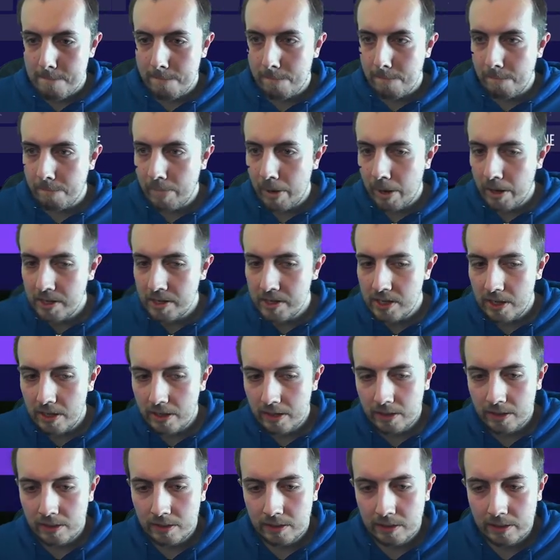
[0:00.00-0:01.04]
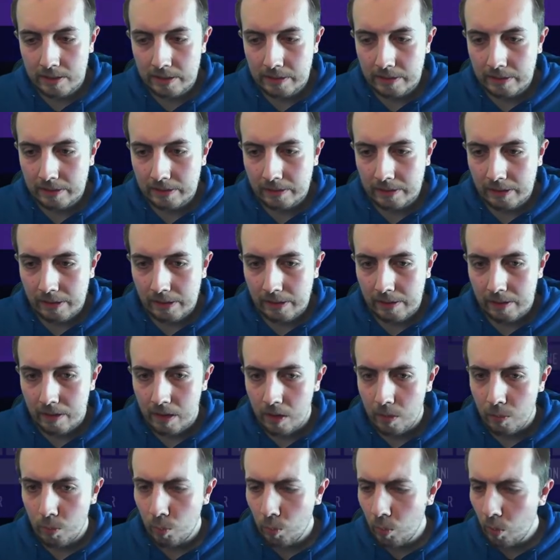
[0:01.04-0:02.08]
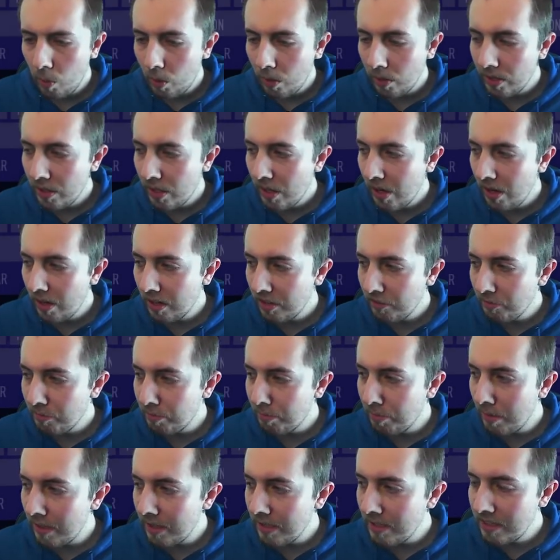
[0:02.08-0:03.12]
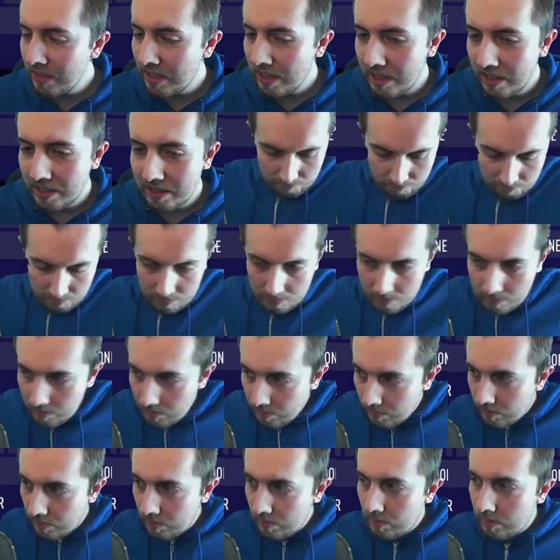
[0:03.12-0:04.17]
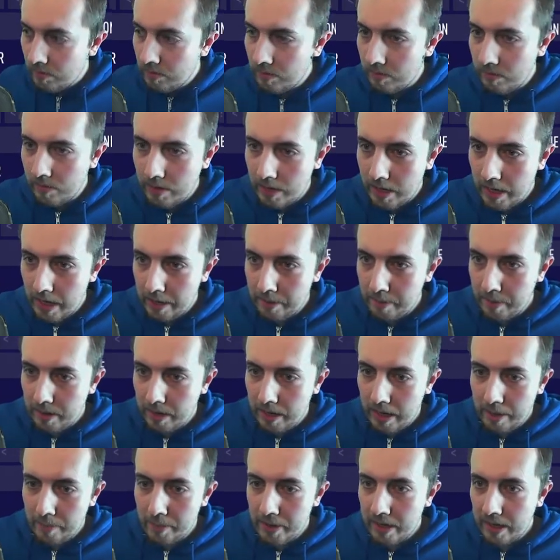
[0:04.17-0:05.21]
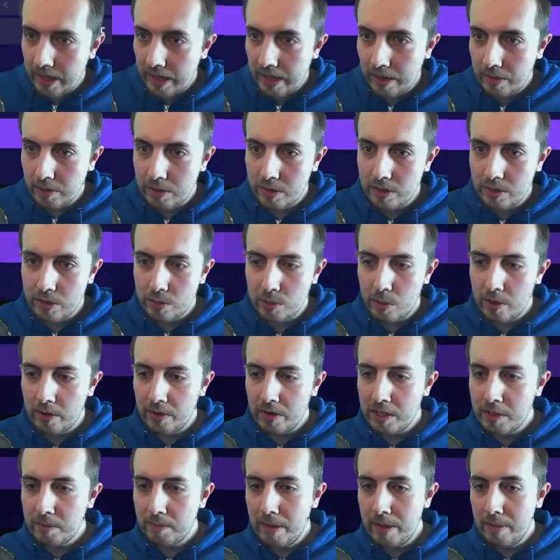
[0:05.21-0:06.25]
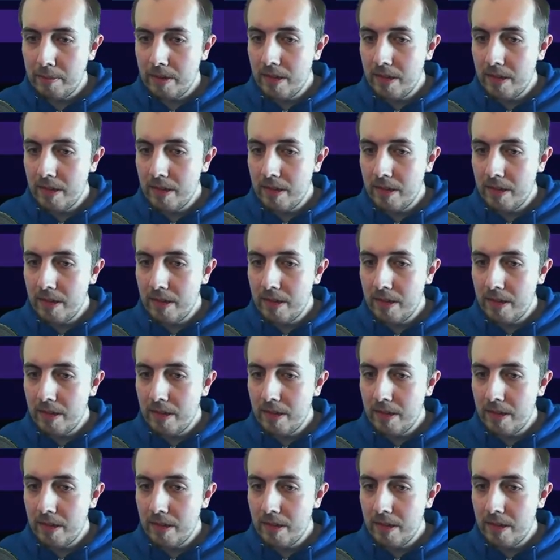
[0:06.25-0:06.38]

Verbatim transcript: Biter. What? You can't have Biter? Am I allowed Suarez bit me?